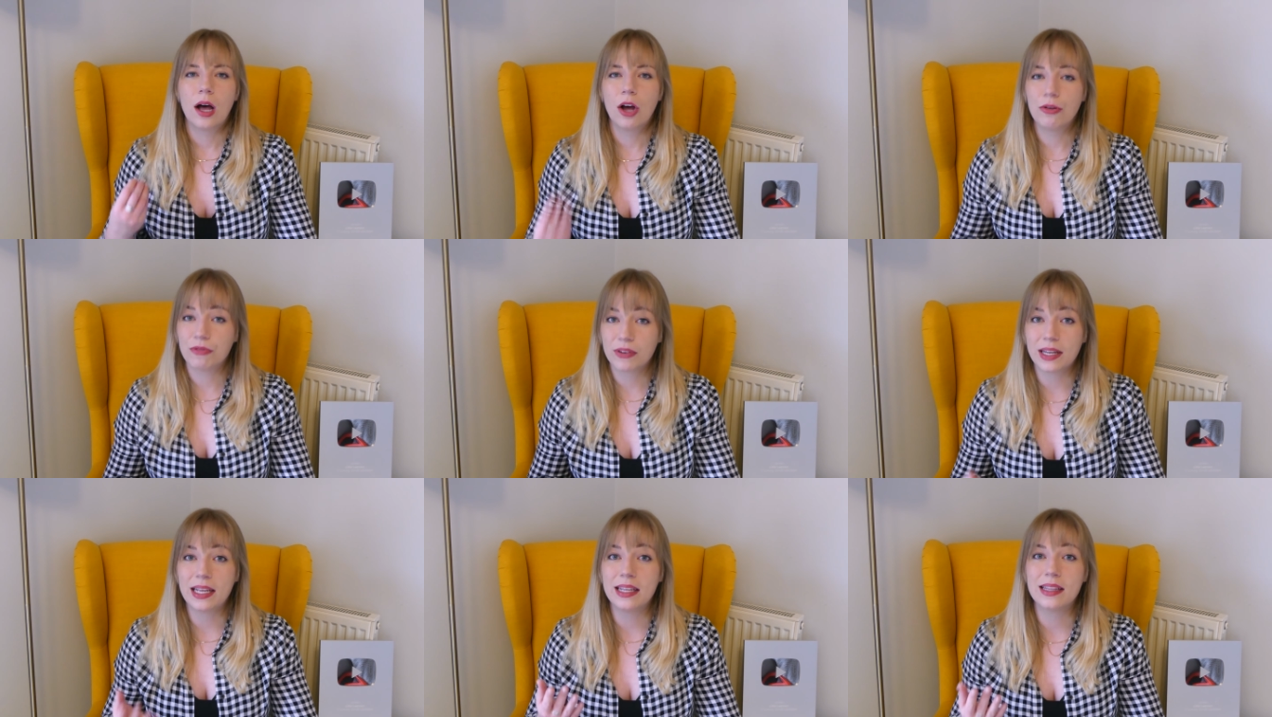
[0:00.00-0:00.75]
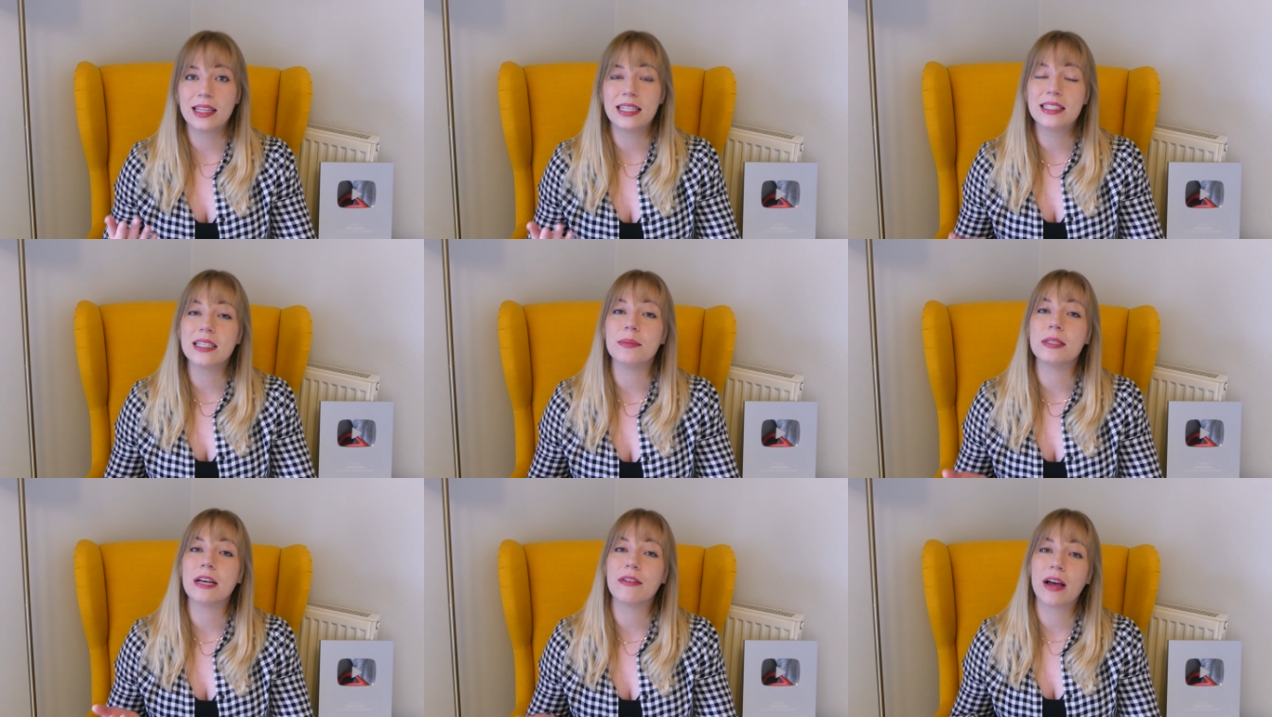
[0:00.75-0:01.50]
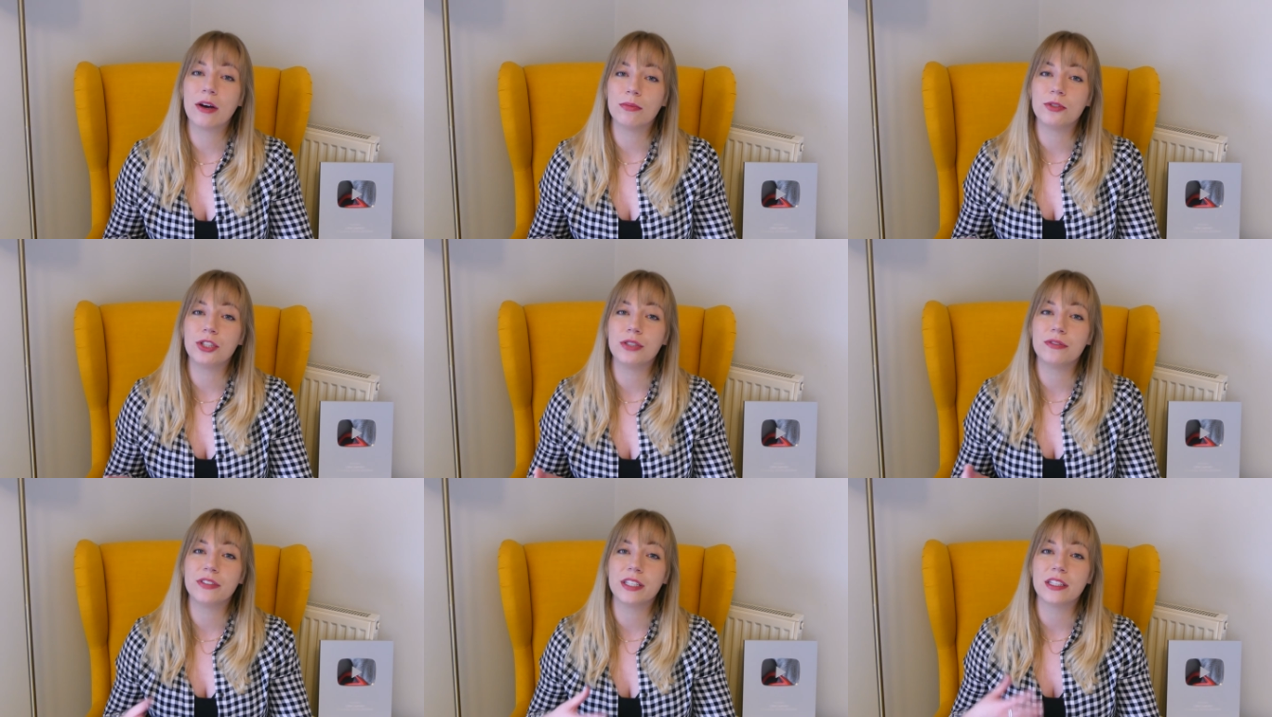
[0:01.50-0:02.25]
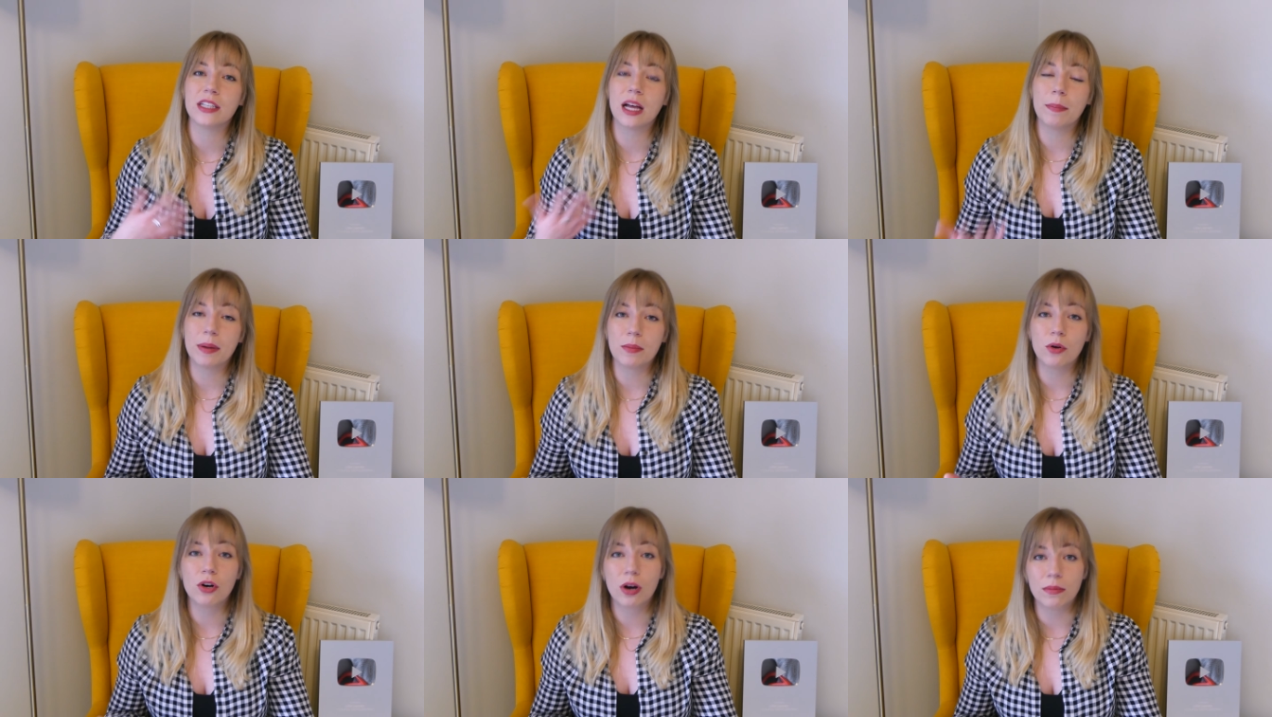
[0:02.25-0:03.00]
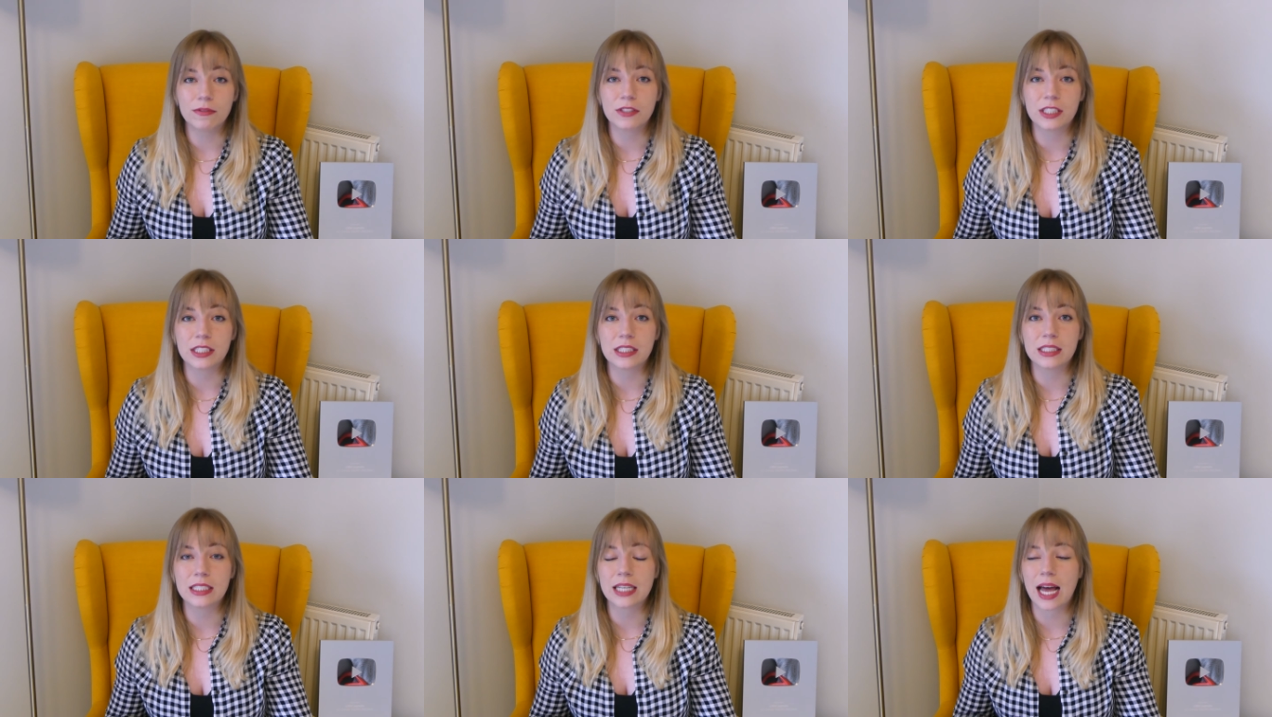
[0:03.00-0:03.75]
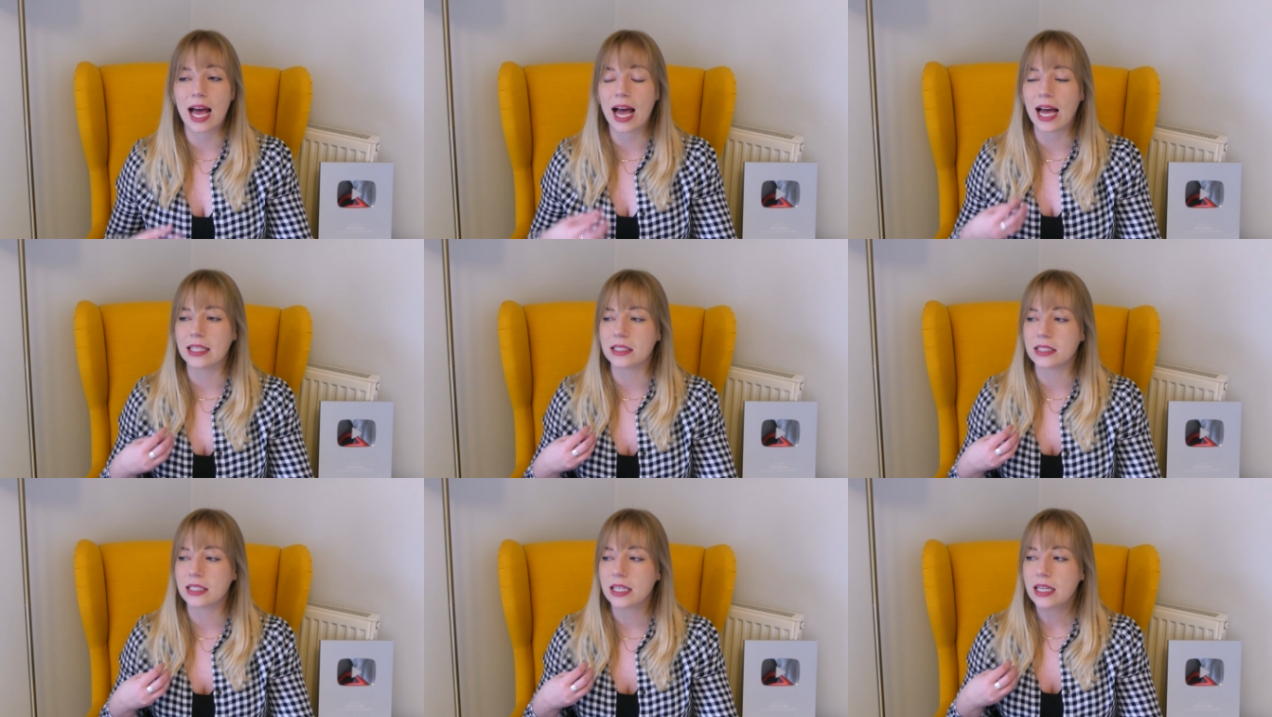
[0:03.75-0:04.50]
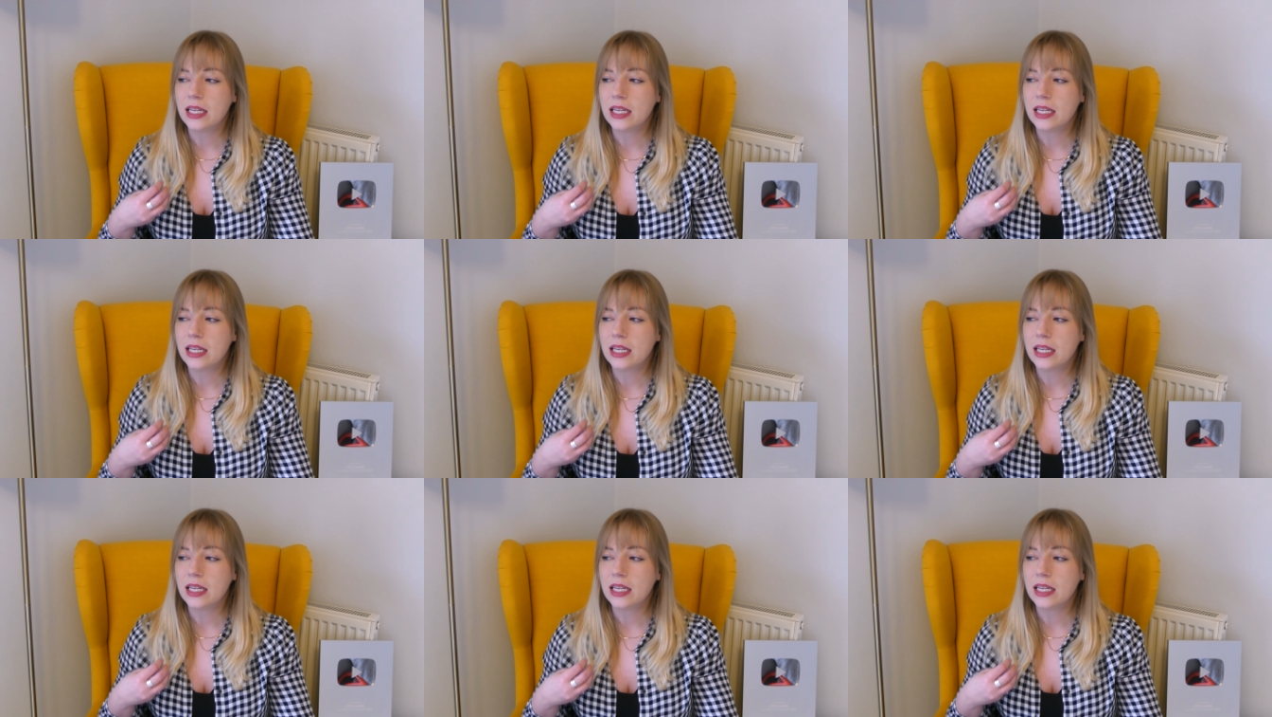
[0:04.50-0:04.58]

Hopefully these tips have helped you feel a bit more confident and